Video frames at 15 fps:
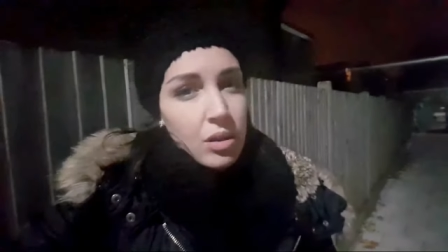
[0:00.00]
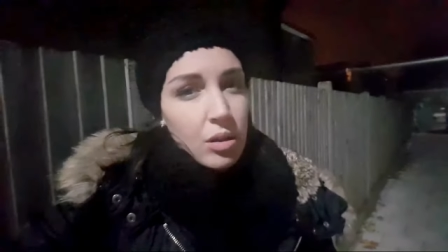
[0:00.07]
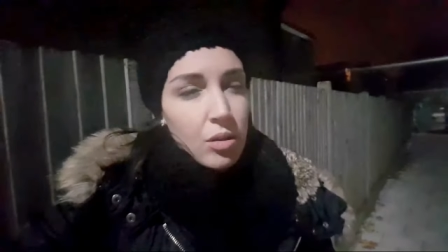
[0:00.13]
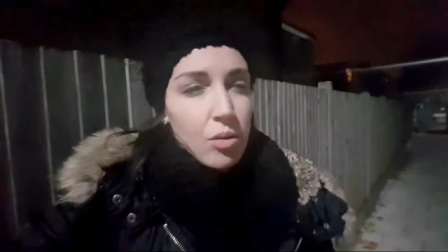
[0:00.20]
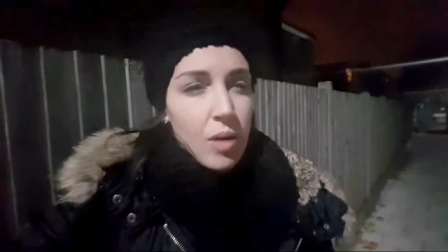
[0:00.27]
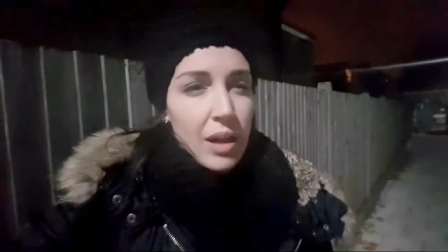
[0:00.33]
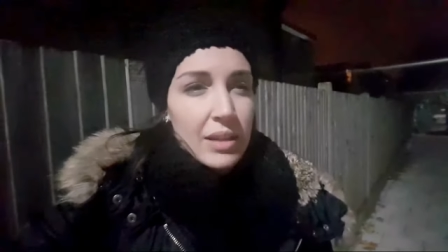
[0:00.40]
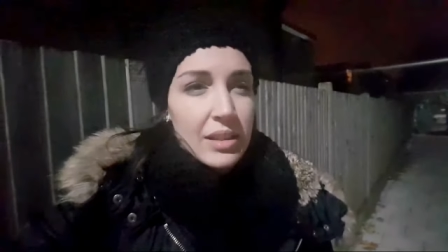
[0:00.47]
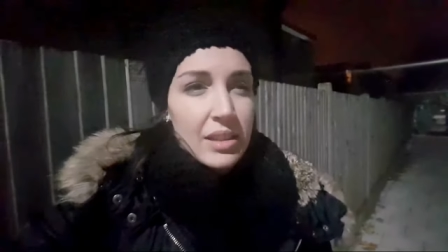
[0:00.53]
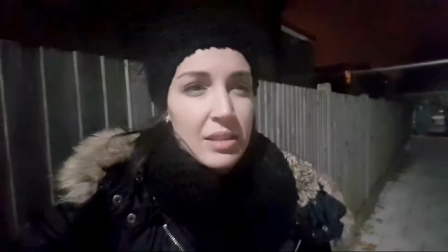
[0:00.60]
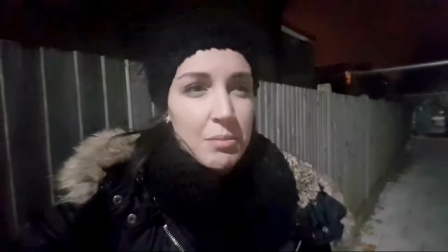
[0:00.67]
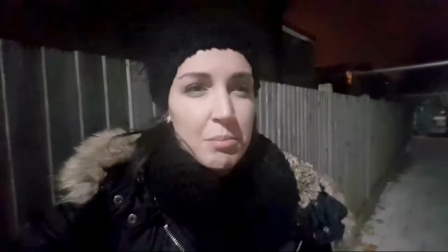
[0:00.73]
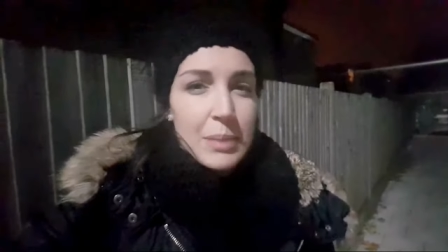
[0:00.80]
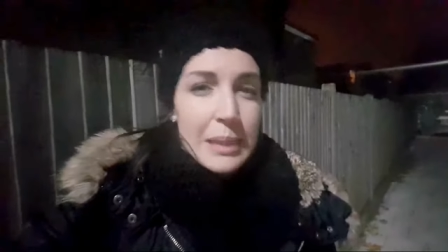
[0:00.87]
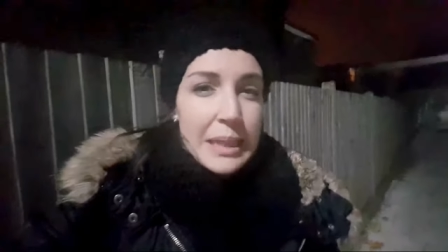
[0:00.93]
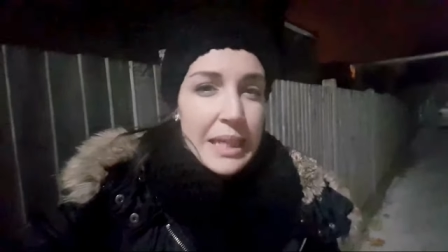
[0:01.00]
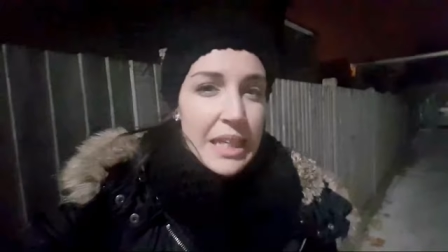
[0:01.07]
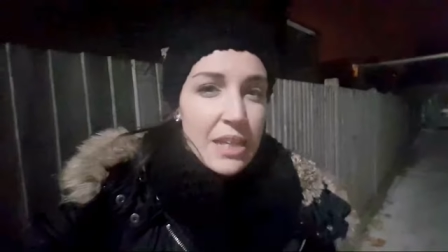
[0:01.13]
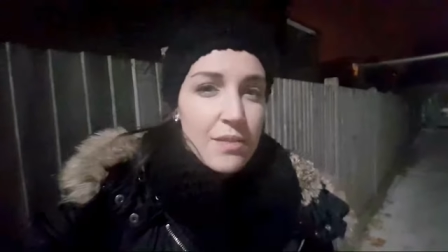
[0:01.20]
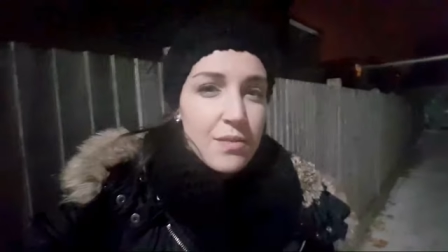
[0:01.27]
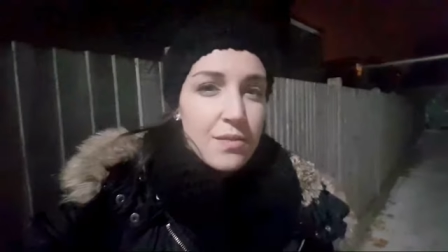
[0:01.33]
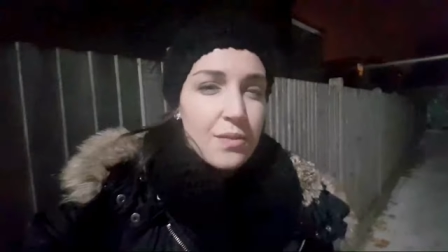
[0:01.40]
or I didn't
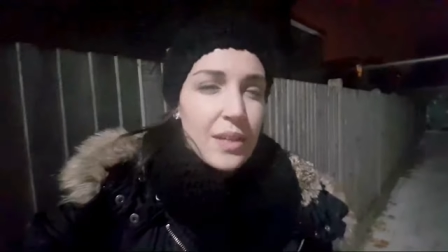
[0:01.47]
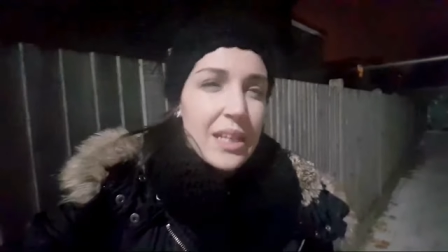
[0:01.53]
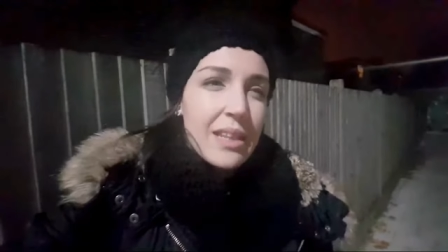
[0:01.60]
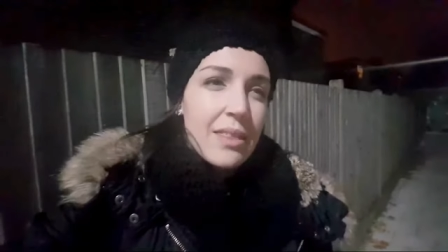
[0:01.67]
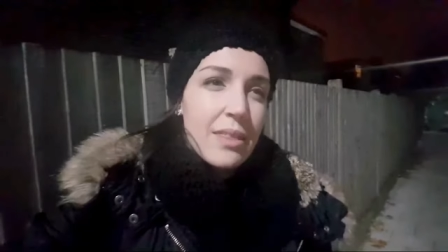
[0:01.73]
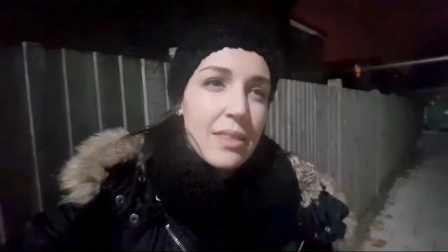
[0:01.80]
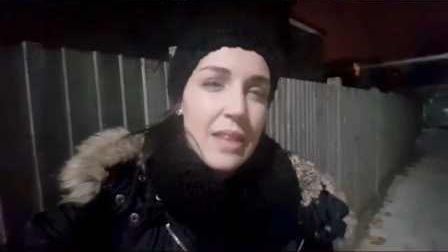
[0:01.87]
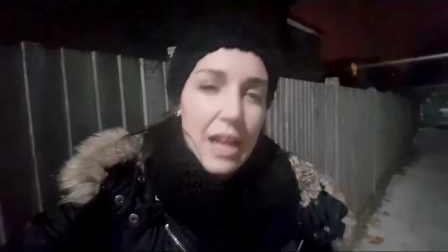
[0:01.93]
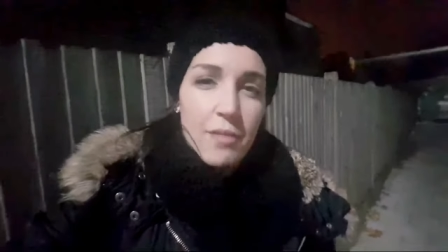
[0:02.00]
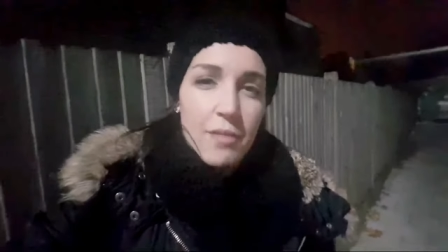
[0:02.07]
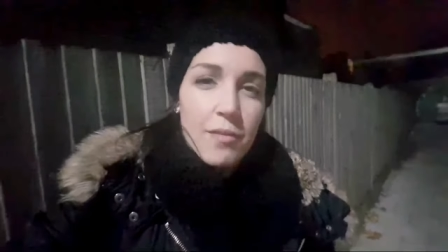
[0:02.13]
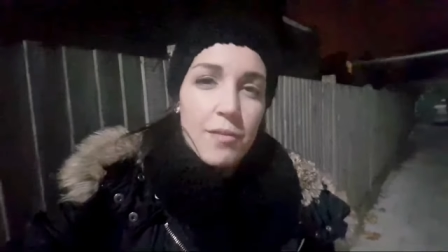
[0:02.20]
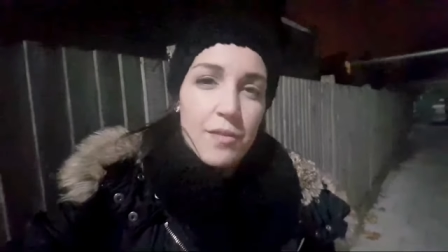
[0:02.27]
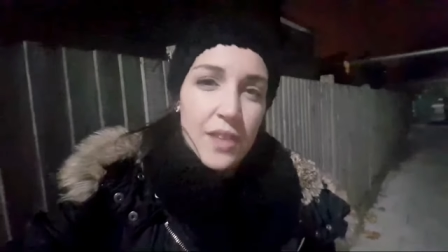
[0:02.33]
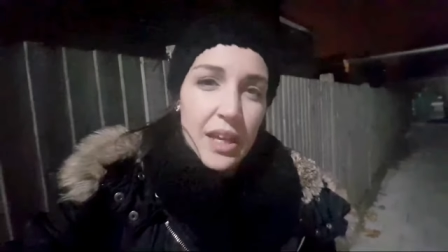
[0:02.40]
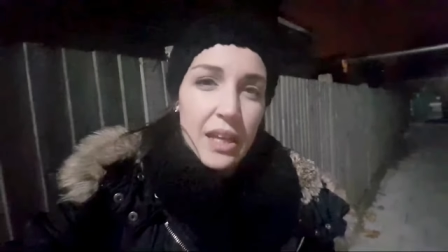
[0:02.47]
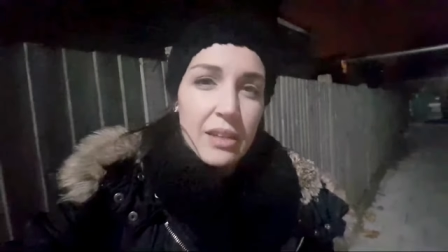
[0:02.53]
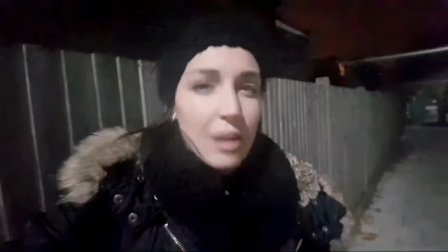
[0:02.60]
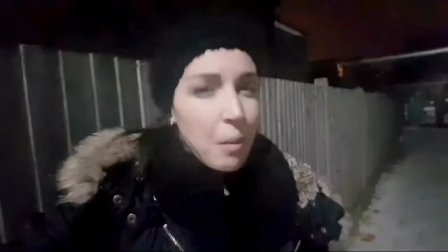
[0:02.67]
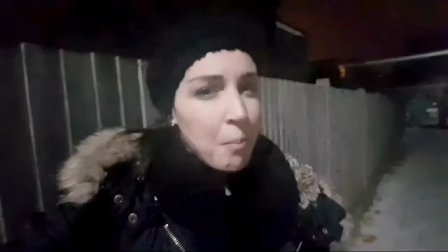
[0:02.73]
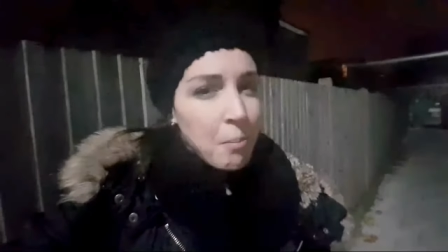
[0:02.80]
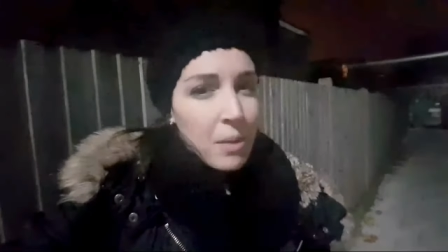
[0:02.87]
believe in that thing
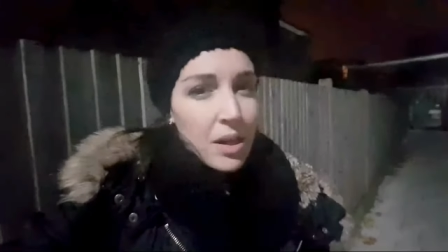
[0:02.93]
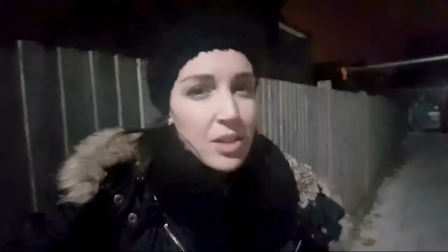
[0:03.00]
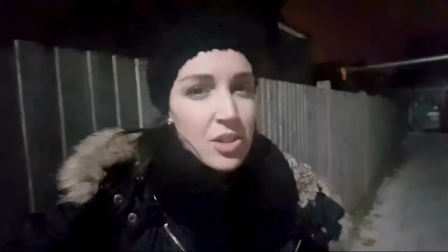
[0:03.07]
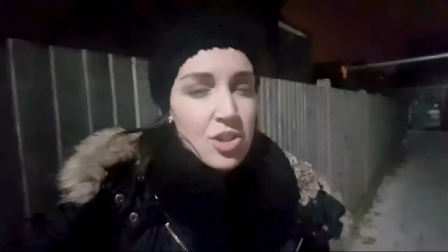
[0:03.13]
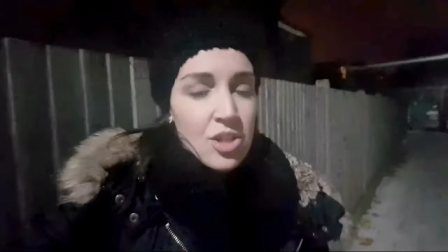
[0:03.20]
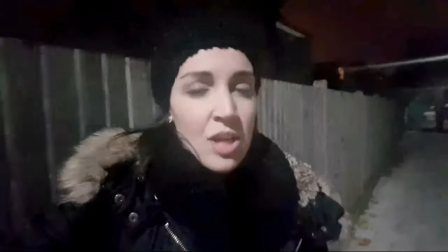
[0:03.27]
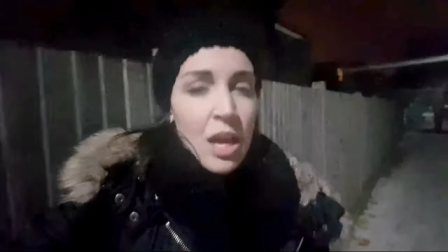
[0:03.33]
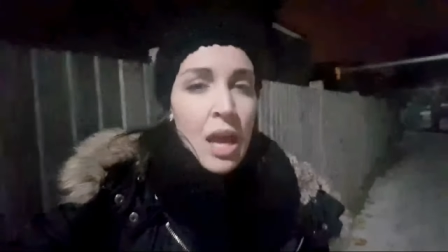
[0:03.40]
that much.